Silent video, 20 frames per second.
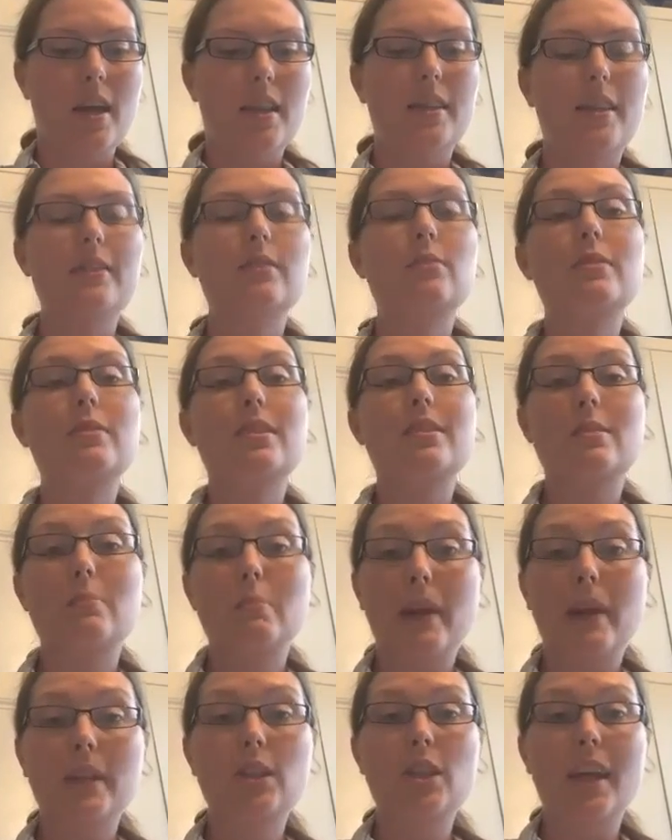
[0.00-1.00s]
This was
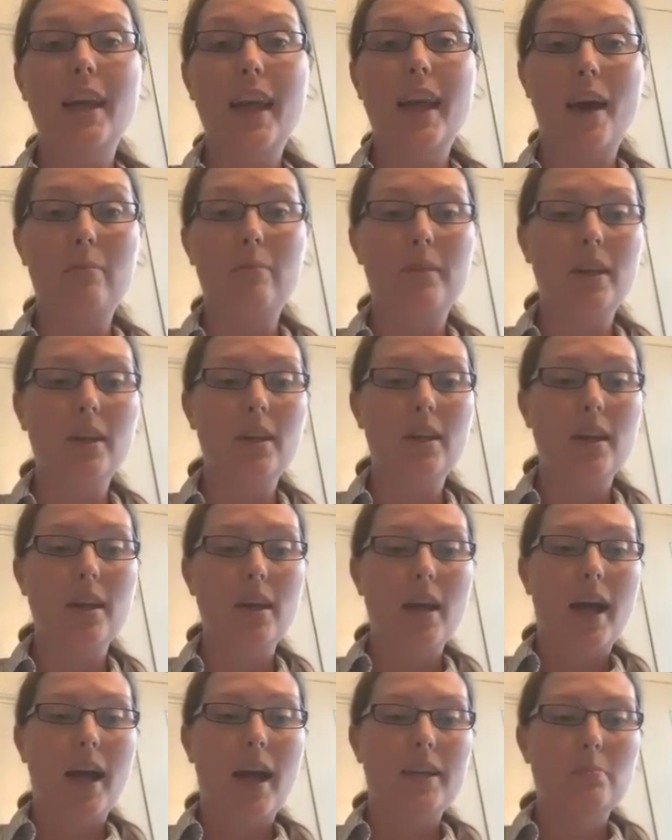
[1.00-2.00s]
especially evident
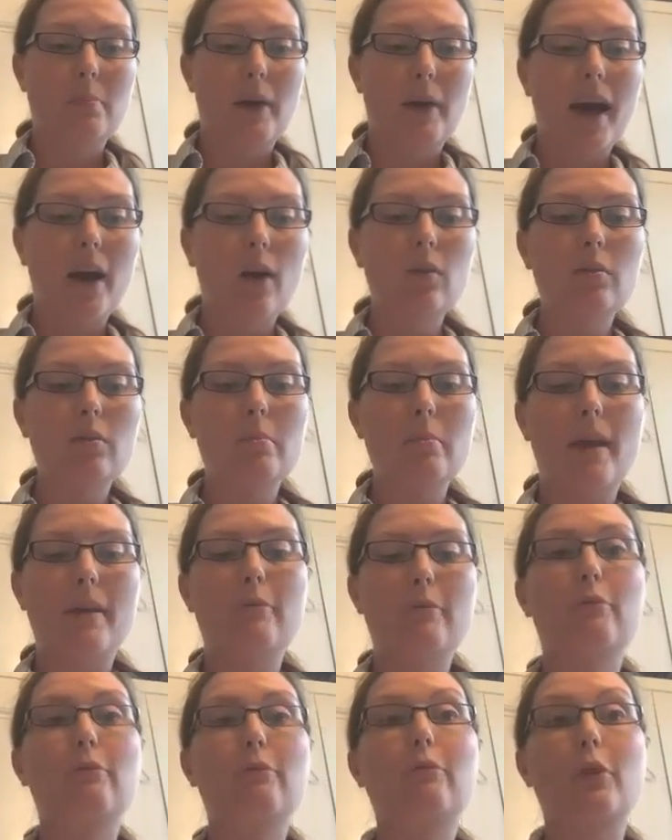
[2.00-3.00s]
as power
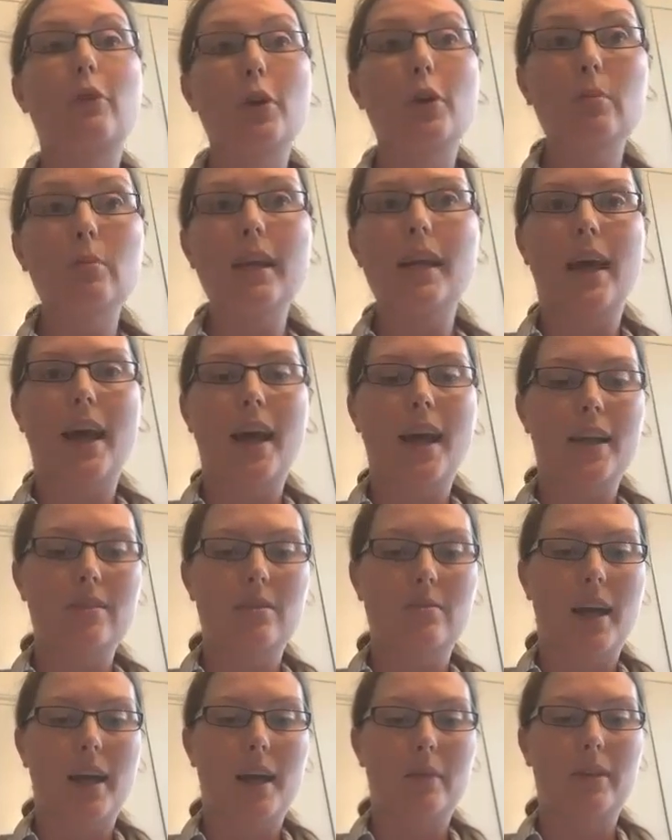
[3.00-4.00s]
remained firmly in the hands
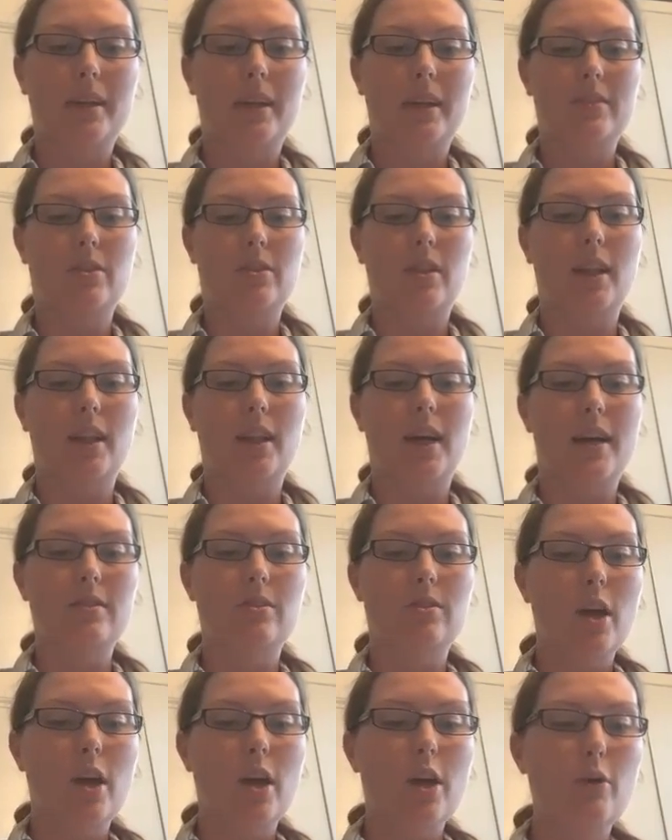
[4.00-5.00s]
of that planter
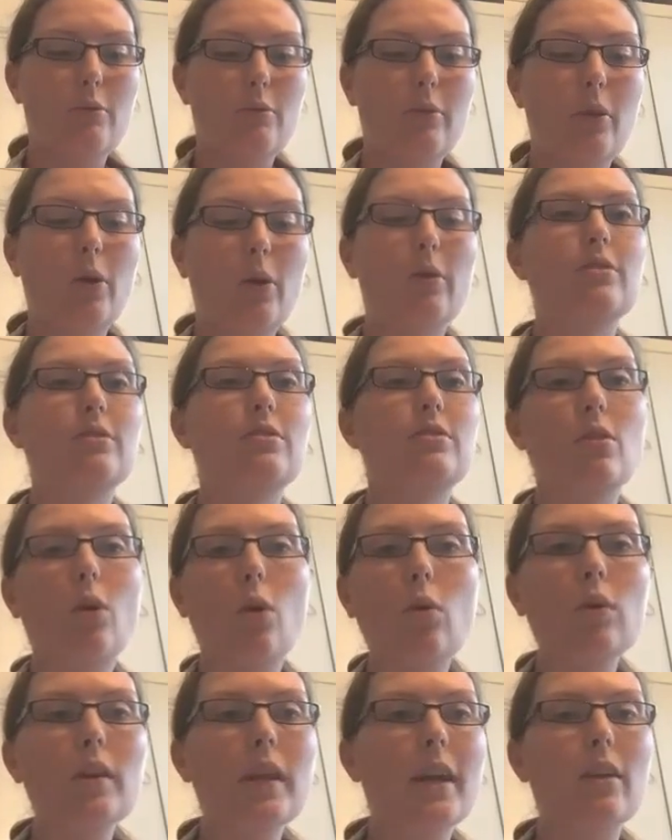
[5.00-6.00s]
class, who focused
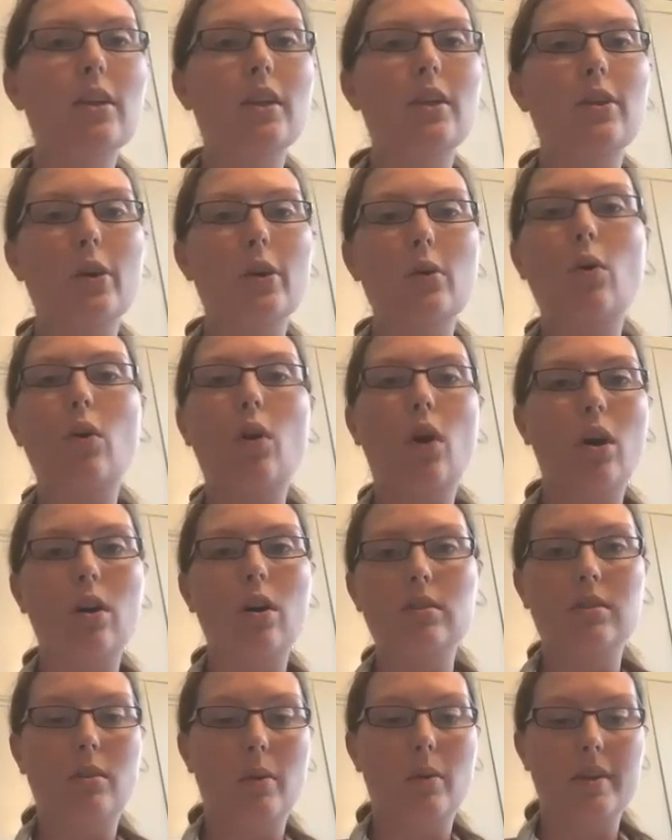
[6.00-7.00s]
solely on the local
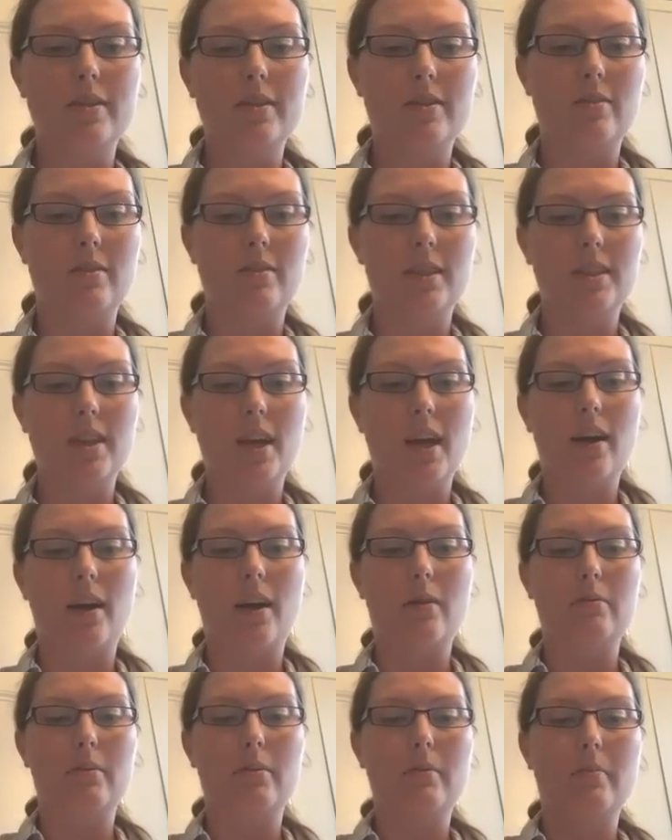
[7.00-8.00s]
consequences of the
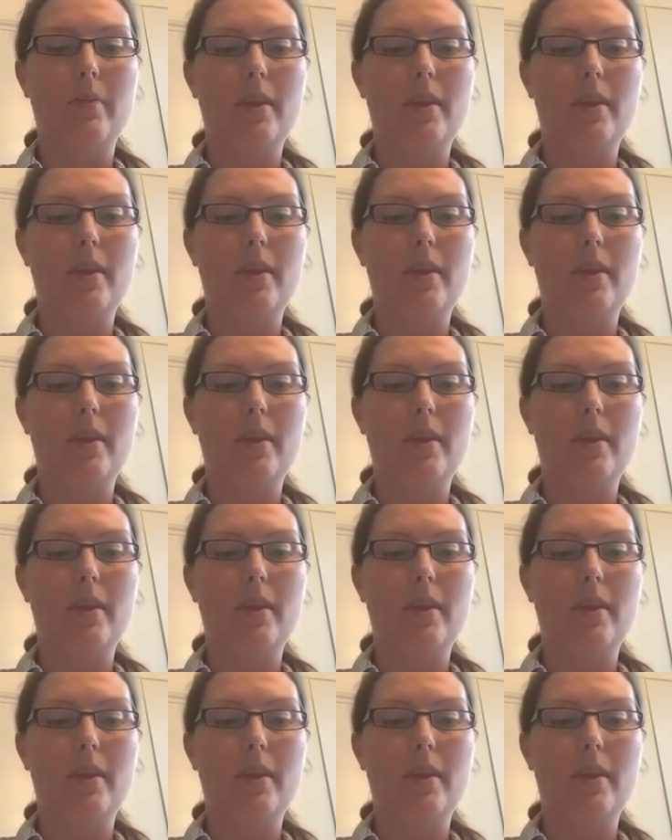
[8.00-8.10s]
tariff.